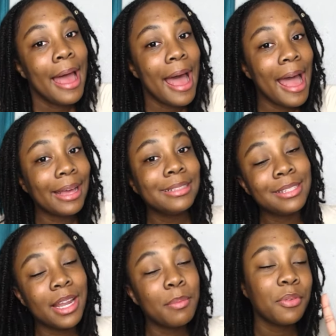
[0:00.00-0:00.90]

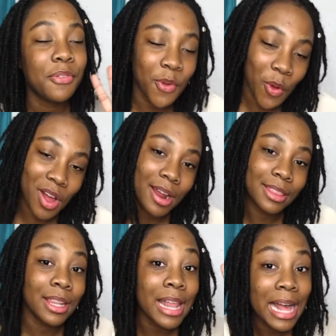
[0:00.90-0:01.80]
And number 4,
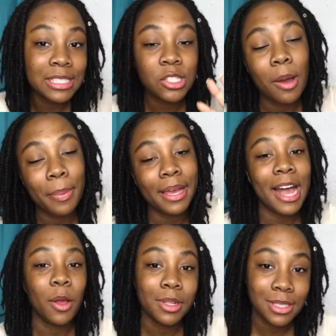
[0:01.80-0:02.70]
the last topic
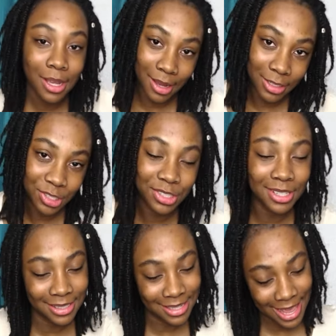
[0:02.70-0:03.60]
I will touch
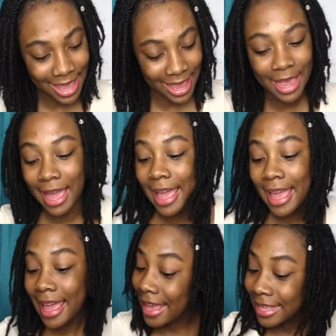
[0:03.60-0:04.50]
today
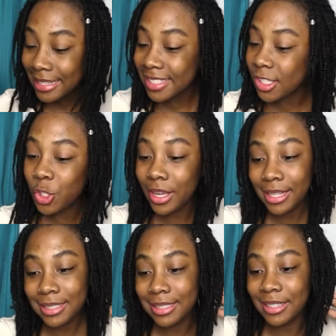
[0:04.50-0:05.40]
is
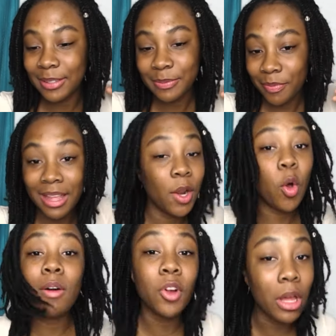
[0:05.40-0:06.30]
just an overall